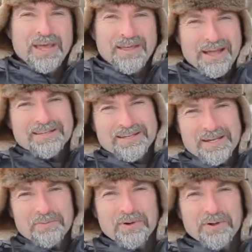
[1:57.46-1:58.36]
That's
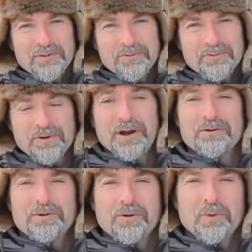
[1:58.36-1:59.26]
typical for
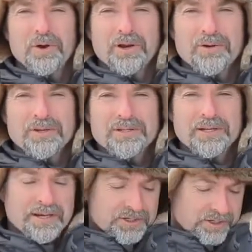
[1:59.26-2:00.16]
outdoor boiler
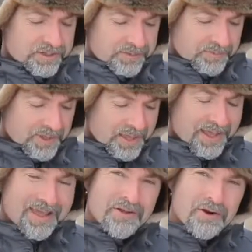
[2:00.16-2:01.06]
installations.
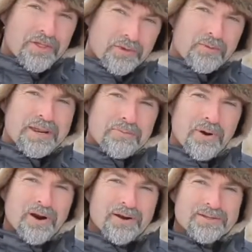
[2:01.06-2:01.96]
There are three
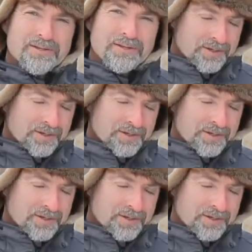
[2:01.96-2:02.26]
parts